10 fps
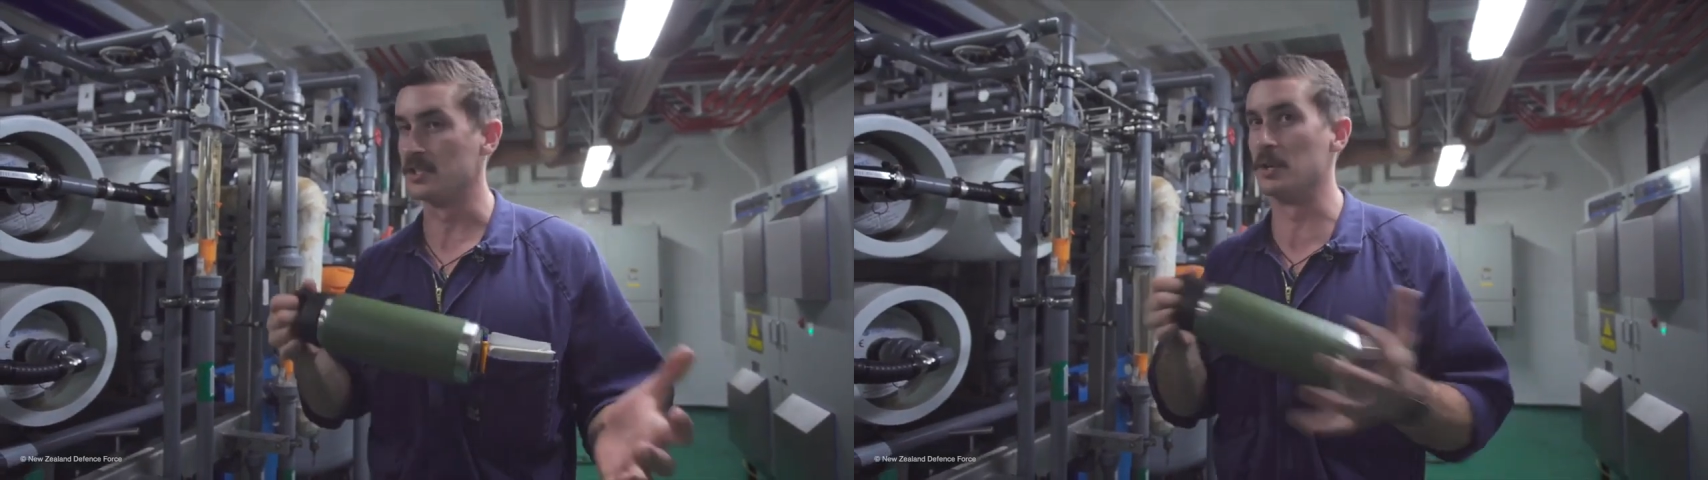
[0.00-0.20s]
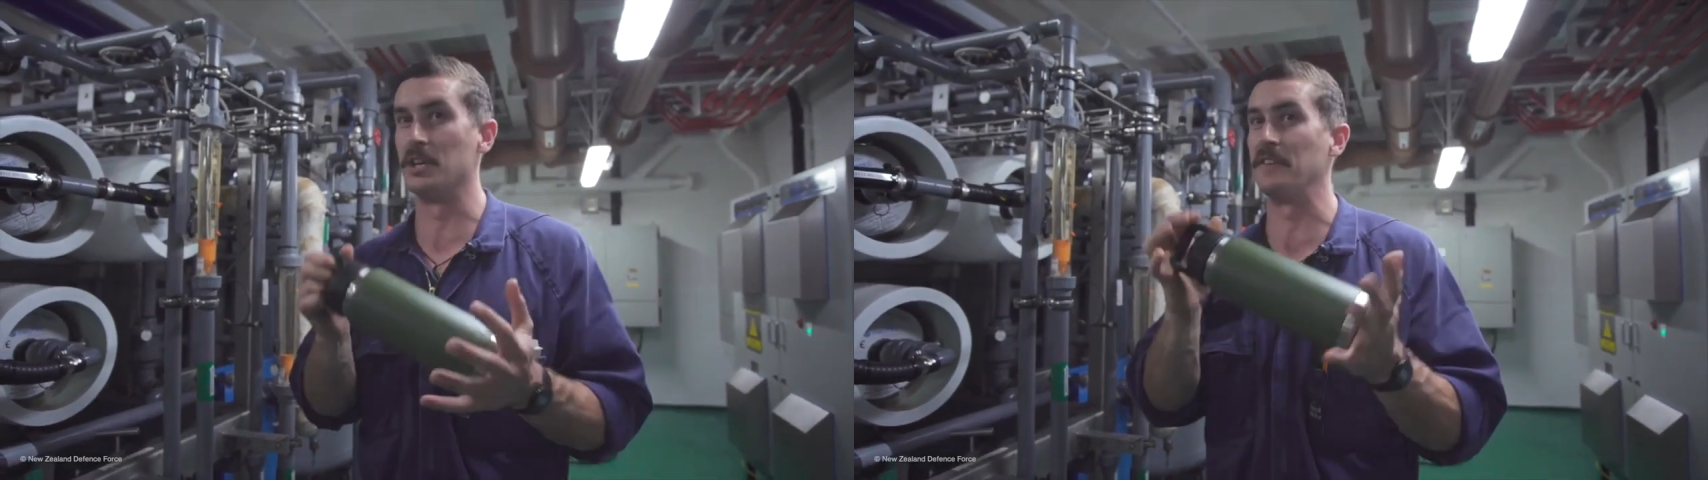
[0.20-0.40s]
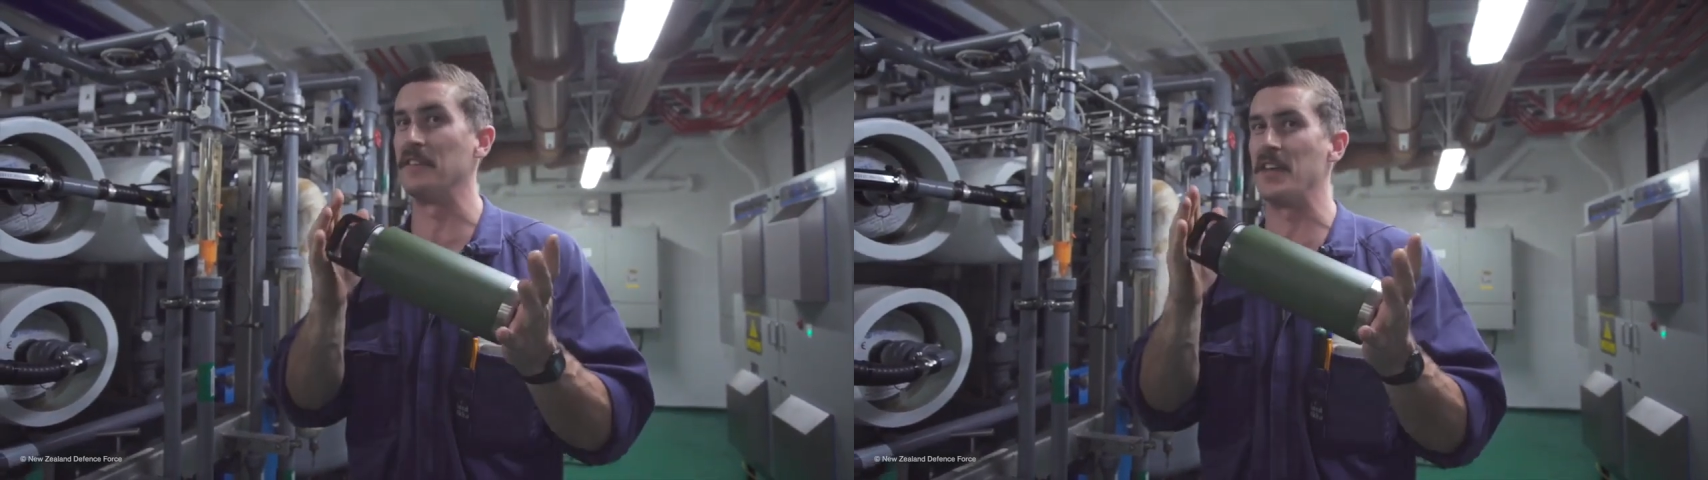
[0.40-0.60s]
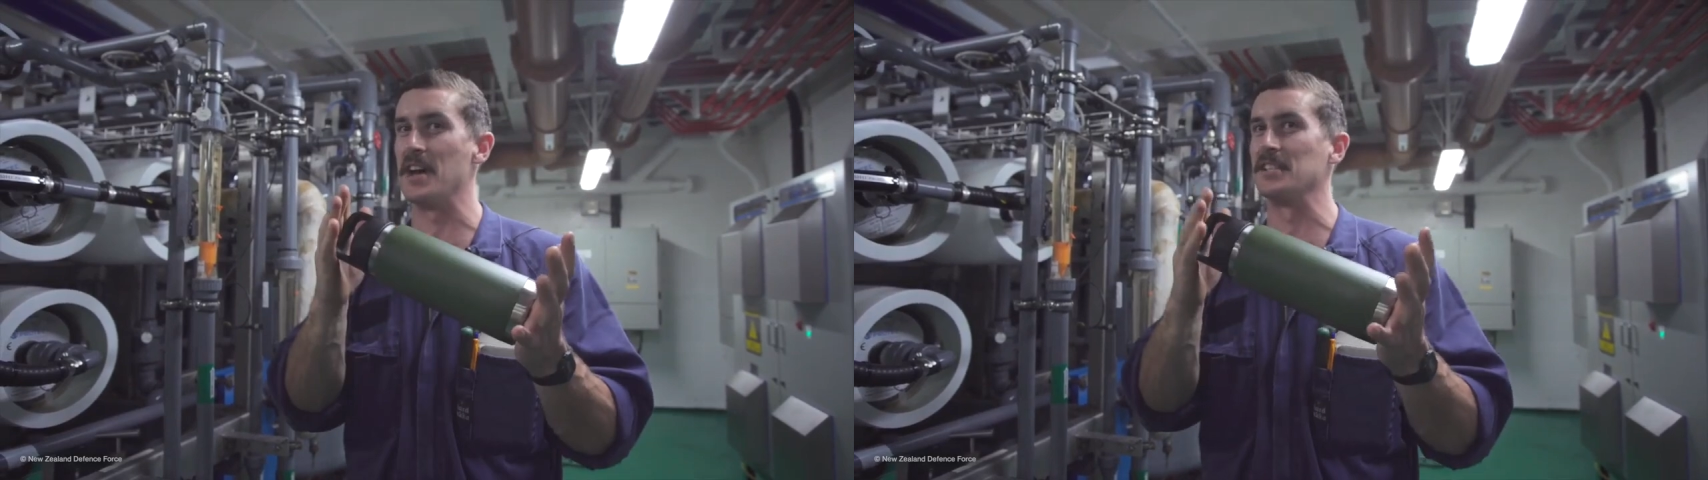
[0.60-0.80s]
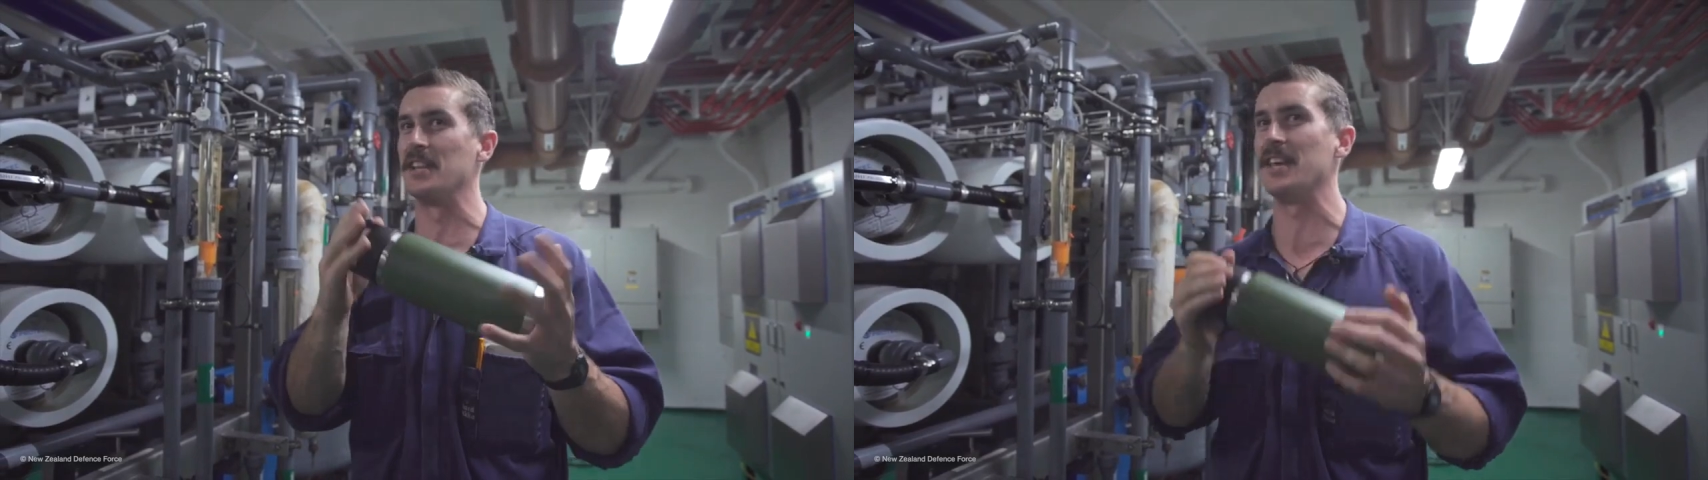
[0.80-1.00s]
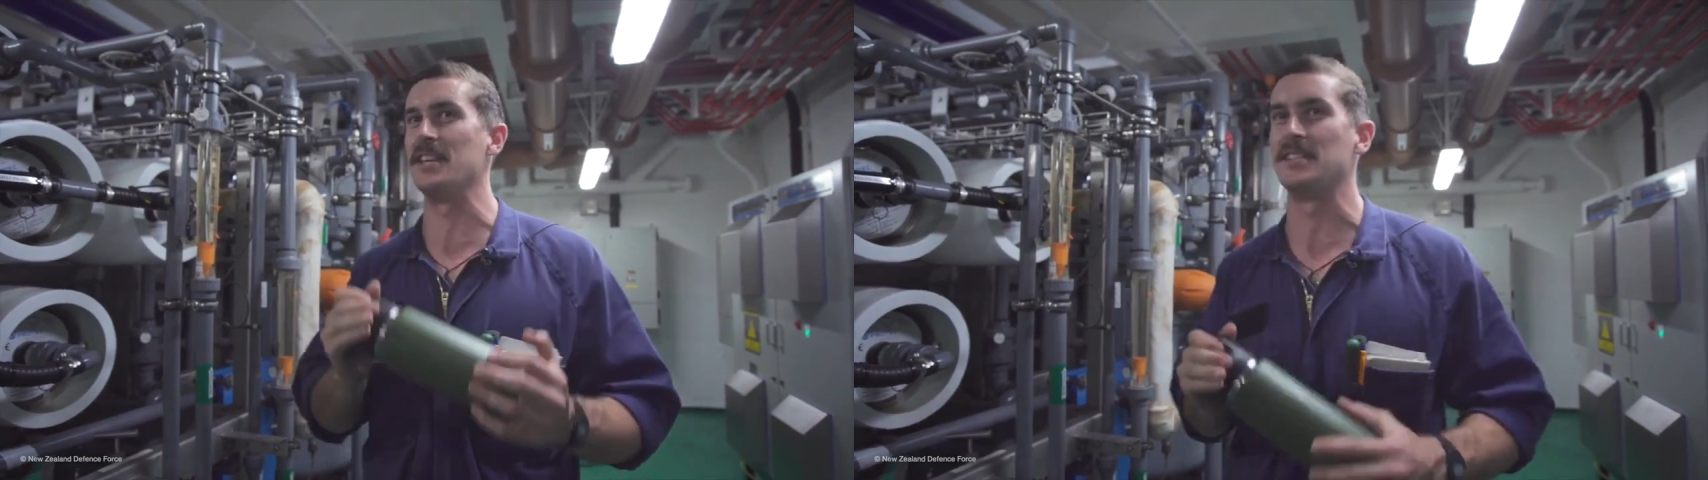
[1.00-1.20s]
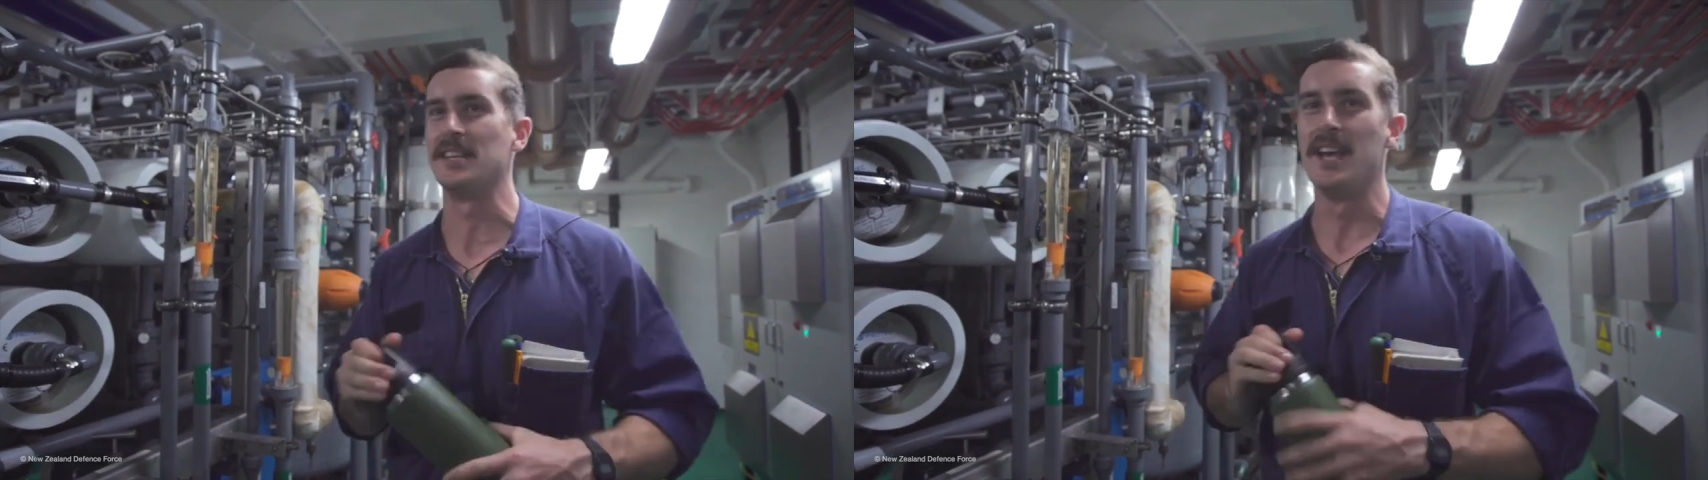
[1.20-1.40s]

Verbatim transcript: 250,000 of these